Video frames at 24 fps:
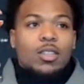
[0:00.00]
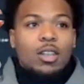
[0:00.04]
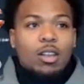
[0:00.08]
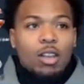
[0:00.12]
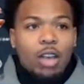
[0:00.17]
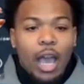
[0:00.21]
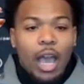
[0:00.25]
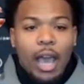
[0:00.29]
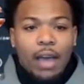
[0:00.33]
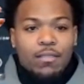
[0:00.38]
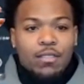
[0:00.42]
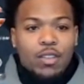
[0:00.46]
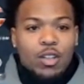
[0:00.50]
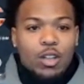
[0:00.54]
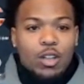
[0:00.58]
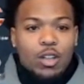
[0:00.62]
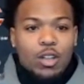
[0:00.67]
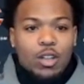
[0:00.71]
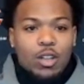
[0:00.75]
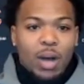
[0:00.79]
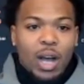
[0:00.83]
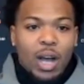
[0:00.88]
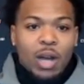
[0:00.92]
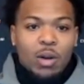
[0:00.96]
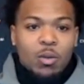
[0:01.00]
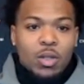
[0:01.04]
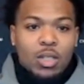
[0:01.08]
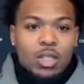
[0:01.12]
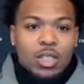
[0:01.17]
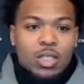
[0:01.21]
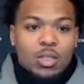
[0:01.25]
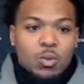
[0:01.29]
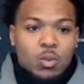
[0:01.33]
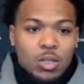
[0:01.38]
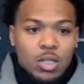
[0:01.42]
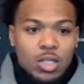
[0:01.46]
after the bye week is
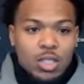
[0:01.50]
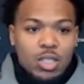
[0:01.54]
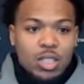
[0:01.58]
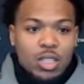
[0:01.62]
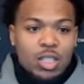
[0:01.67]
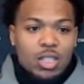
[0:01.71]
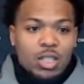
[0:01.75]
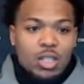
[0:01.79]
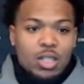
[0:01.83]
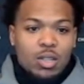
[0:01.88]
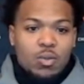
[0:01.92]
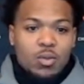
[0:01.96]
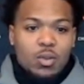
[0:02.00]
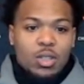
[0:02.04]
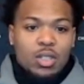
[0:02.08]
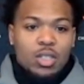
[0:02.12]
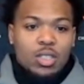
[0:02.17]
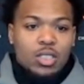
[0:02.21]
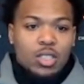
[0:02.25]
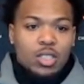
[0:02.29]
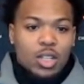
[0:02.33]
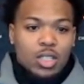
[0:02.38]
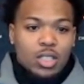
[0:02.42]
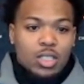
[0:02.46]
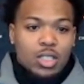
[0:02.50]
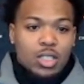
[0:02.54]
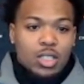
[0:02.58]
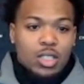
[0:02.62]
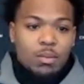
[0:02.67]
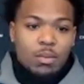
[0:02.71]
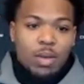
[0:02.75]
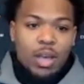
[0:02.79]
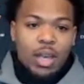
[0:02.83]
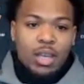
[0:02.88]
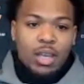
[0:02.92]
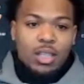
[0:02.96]
when it really started to come
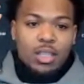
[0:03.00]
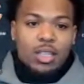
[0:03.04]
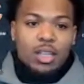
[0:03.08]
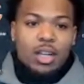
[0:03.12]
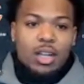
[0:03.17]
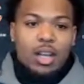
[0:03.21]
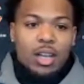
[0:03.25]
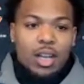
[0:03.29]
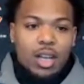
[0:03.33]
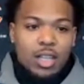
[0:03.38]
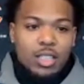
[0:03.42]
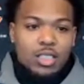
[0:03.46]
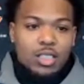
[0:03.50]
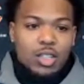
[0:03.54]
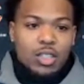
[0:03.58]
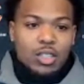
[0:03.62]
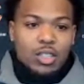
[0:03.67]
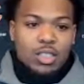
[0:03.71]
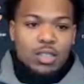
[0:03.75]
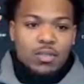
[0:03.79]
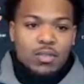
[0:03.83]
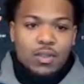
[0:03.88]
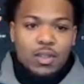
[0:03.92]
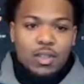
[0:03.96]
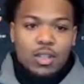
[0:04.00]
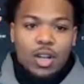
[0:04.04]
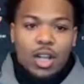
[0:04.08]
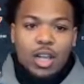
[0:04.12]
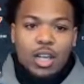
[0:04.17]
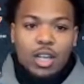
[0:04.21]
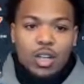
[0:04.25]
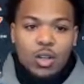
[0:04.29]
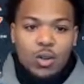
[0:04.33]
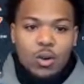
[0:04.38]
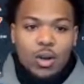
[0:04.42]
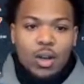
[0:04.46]
back, and I started to feel like
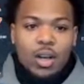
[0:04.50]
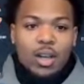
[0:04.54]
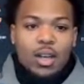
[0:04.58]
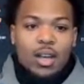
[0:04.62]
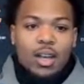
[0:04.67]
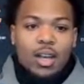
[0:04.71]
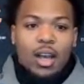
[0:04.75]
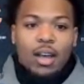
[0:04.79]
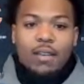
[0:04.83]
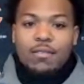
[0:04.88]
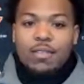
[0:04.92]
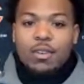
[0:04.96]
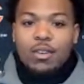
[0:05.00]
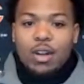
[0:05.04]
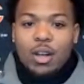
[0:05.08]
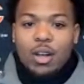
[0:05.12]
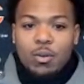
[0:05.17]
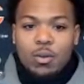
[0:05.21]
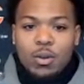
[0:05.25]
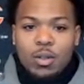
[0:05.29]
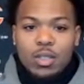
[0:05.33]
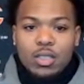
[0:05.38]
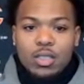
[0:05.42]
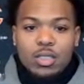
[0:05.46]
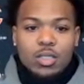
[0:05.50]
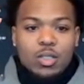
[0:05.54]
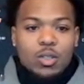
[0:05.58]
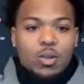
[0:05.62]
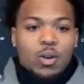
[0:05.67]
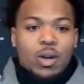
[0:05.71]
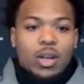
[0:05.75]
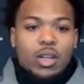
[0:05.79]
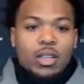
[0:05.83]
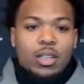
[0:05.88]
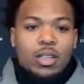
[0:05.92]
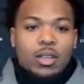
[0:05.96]
who I felt I was and who
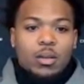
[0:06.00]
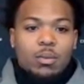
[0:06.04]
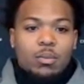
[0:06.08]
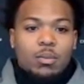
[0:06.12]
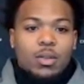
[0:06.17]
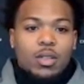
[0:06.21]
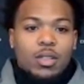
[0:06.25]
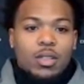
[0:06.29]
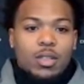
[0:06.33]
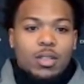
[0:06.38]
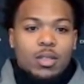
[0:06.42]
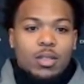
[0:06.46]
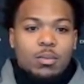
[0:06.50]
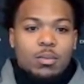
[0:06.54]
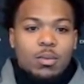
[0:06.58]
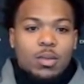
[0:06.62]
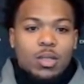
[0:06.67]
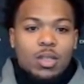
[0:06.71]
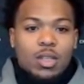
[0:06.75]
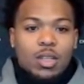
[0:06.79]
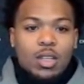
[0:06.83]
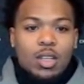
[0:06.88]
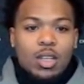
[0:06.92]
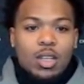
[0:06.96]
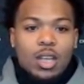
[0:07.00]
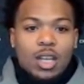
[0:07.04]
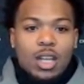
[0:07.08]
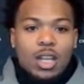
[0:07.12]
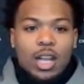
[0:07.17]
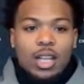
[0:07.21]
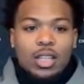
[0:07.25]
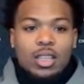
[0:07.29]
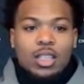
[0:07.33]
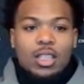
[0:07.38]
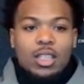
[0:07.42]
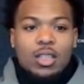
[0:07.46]
I am. And I
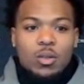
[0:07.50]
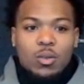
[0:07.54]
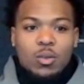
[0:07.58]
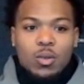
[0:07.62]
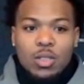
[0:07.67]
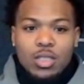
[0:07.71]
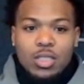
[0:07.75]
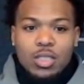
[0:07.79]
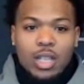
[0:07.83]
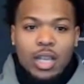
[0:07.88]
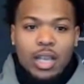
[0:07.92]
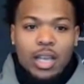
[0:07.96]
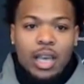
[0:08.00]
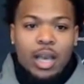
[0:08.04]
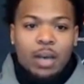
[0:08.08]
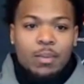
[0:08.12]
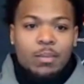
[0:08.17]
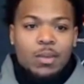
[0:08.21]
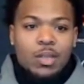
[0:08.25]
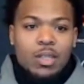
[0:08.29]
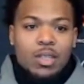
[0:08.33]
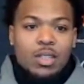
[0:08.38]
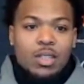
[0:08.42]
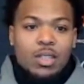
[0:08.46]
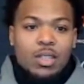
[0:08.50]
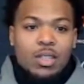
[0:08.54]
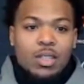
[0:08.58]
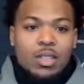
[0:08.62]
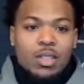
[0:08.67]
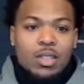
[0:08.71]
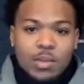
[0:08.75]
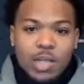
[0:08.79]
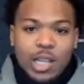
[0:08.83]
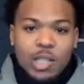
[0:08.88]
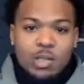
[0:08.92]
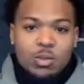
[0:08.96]
think once that happened,
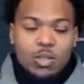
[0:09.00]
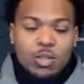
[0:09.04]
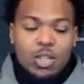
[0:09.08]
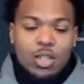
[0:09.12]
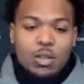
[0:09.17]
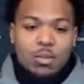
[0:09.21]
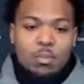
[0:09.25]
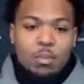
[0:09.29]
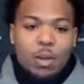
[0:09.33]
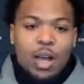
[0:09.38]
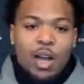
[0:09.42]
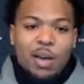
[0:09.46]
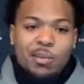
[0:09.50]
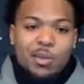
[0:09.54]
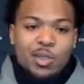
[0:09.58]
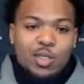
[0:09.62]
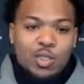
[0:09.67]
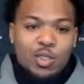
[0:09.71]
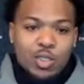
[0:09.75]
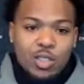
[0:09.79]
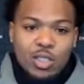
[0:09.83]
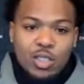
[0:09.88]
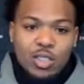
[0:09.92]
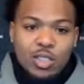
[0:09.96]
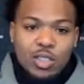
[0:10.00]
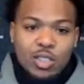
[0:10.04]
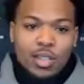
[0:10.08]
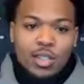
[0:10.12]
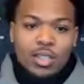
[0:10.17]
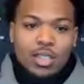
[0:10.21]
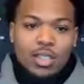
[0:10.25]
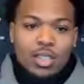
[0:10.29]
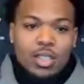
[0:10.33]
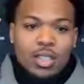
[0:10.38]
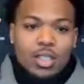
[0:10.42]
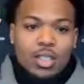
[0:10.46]
that's when my opportunity
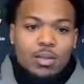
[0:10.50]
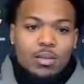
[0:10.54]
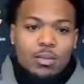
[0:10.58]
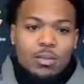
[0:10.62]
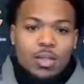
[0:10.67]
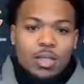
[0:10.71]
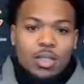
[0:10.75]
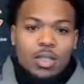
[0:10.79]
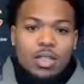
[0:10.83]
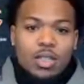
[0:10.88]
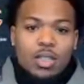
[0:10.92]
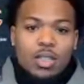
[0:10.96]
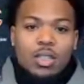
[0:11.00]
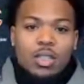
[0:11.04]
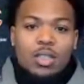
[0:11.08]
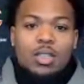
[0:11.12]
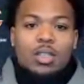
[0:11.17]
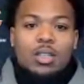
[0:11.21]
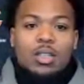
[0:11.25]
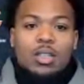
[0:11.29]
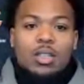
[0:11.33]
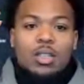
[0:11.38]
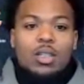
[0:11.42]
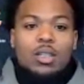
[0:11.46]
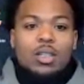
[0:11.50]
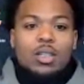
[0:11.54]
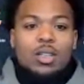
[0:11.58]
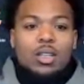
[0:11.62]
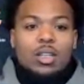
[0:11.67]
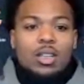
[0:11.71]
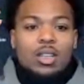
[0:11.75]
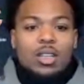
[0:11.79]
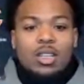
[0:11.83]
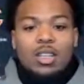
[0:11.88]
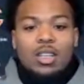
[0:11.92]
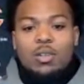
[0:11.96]
started to come.
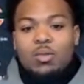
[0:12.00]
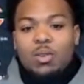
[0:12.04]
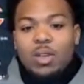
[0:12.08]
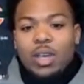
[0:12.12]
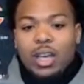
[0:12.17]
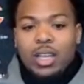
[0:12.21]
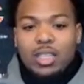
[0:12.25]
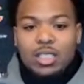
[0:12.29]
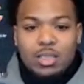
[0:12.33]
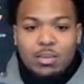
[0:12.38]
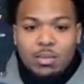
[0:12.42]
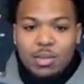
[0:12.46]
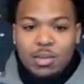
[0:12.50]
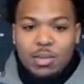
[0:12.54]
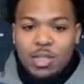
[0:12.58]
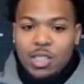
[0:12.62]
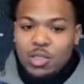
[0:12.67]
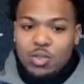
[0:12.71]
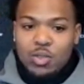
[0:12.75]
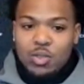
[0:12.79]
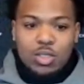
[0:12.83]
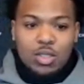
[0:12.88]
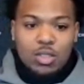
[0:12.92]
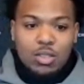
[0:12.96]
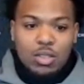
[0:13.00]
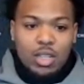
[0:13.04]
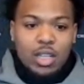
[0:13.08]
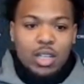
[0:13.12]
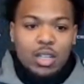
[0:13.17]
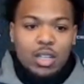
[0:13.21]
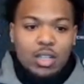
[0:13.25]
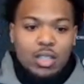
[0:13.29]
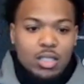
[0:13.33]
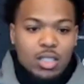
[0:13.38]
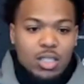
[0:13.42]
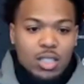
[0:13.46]
And we had some injuries go
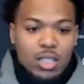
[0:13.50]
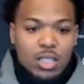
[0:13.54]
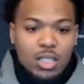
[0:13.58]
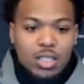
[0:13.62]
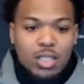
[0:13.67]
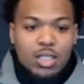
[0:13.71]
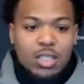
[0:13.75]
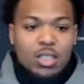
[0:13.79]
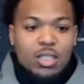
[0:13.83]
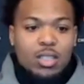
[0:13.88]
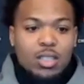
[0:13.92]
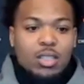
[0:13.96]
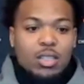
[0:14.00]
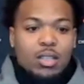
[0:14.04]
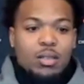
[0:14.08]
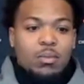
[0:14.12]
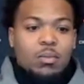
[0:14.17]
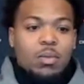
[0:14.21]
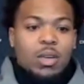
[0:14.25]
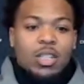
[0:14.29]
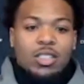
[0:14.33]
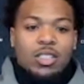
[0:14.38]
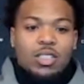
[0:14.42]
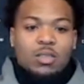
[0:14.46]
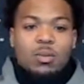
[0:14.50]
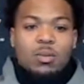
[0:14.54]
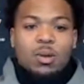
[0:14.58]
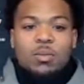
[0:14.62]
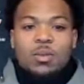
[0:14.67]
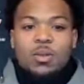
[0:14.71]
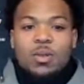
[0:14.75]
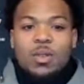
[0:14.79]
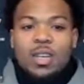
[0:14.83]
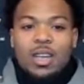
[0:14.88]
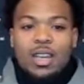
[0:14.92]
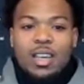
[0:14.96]
down, and make sure my
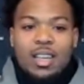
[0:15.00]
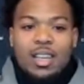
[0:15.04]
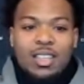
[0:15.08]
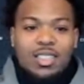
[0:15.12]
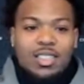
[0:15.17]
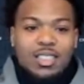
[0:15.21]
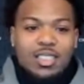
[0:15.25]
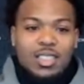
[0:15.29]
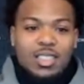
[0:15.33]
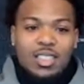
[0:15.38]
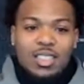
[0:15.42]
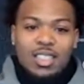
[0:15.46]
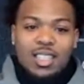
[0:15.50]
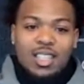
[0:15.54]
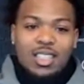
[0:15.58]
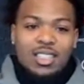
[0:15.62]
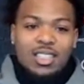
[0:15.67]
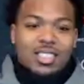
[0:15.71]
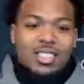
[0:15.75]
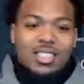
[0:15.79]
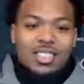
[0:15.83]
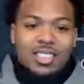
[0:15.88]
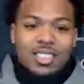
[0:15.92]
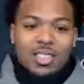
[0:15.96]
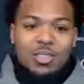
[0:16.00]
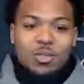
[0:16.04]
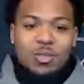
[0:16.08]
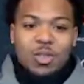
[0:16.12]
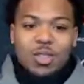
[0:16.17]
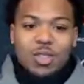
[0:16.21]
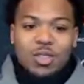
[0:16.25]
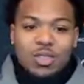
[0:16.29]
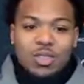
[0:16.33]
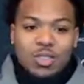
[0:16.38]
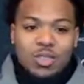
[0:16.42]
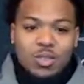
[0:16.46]
boy X and DHC get
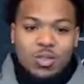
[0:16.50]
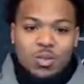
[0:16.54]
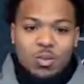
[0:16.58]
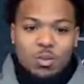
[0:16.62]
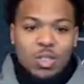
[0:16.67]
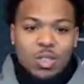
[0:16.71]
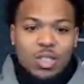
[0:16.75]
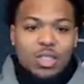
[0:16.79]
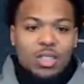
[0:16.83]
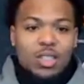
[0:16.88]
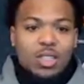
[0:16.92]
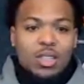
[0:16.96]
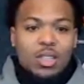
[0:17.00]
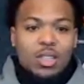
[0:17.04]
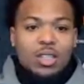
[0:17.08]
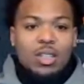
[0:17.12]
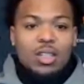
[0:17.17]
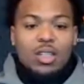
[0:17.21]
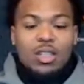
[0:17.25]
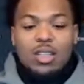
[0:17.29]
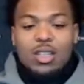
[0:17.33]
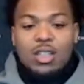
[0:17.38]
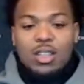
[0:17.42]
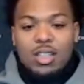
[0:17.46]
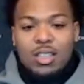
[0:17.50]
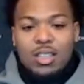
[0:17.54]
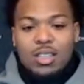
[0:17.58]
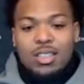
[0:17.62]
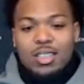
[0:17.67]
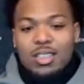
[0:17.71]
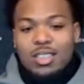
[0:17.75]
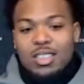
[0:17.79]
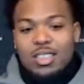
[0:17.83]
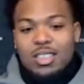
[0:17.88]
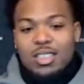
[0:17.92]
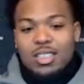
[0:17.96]
well soon. But
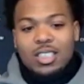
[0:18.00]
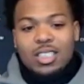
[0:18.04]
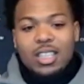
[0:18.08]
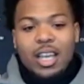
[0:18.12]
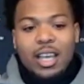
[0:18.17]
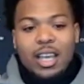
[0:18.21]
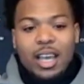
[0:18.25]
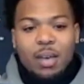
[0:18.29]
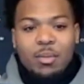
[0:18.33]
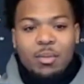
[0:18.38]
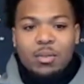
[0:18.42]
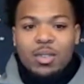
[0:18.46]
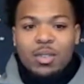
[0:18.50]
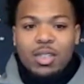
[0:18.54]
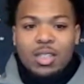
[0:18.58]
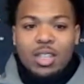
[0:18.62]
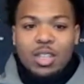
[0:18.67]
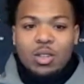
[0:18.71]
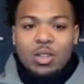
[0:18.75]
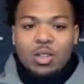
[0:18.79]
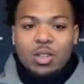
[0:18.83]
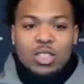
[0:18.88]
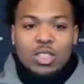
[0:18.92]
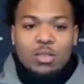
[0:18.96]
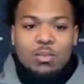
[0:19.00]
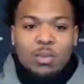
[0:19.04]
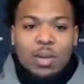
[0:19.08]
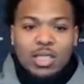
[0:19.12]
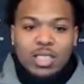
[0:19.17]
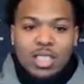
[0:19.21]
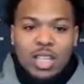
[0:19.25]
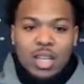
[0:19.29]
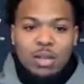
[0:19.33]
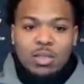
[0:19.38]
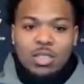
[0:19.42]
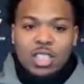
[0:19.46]
just that happened, and it was just my
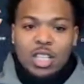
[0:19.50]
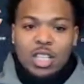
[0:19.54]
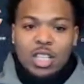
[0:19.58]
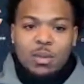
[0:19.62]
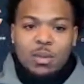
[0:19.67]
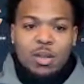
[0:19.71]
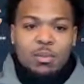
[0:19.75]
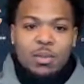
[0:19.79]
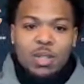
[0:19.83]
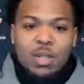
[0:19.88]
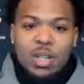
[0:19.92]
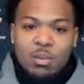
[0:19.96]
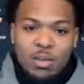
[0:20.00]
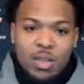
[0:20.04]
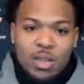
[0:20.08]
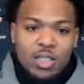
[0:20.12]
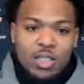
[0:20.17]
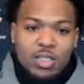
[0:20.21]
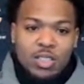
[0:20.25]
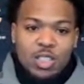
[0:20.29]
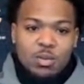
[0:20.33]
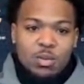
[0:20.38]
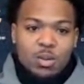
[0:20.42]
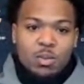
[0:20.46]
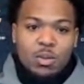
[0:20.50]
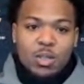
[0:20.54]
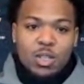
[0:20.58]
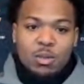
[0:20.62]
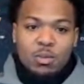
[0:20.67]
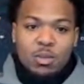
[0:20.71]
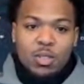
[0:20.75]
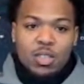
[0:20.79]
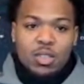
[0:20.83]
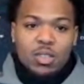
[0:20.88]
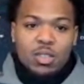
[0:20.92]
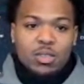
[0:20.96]
time to step up, and they made sure to prepare
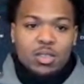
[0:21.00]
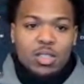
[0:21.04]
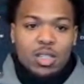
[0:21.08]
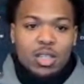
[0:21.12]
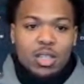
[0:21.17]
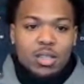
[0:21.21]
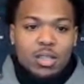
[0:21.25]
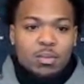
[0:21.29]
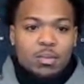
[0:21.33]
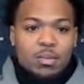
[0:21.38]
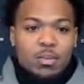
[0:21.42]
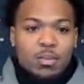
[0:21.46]
me the whole time.